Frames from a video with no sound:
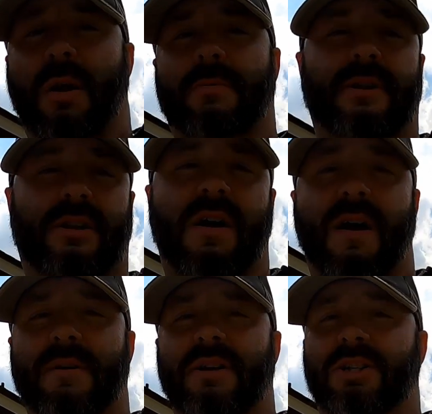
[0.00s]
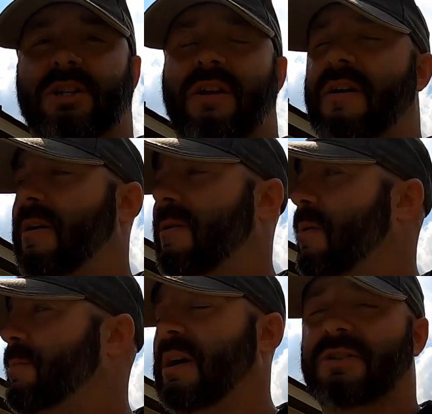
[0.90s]
drop them in the comments.
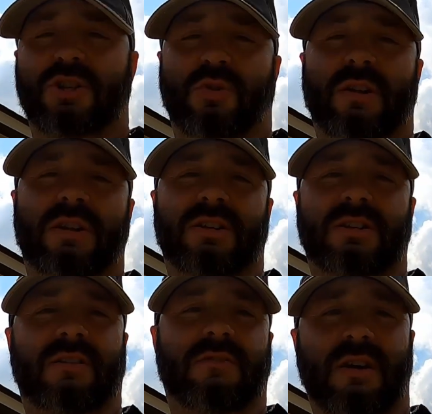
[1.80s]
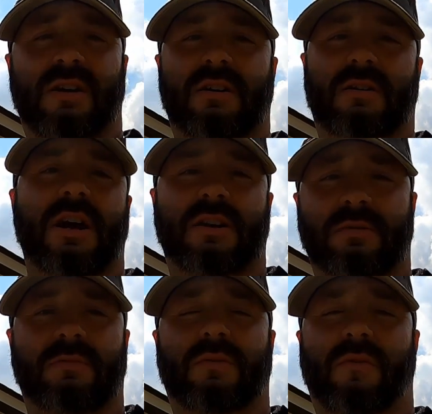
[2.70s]
Hope you guys enjoyed this and
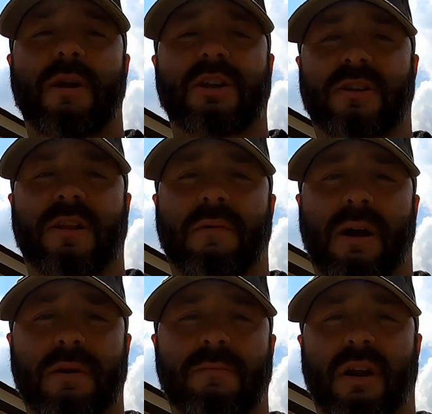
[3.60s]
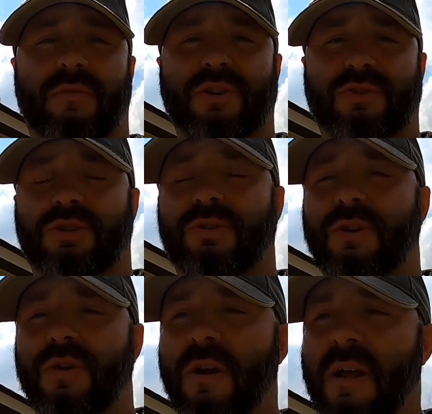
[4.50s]
got some information that might be beneficial to
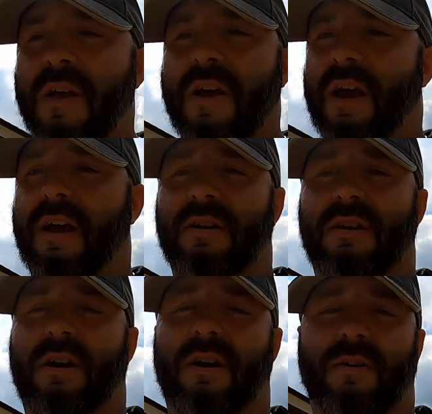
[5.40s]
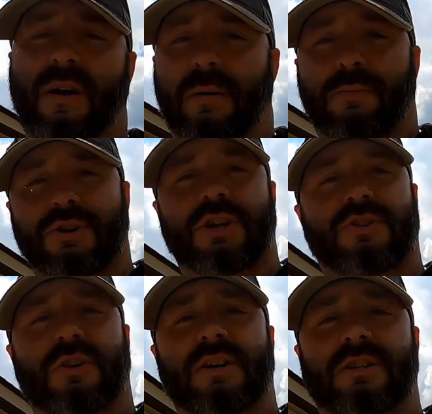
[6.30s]
you. And I
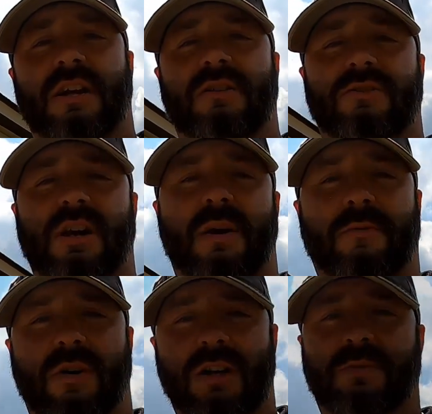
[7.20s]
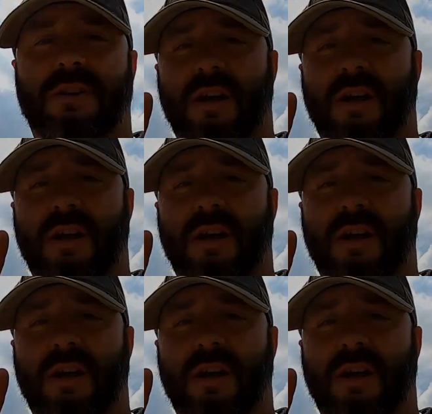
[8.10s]
appreciate you guys taking your time to watch me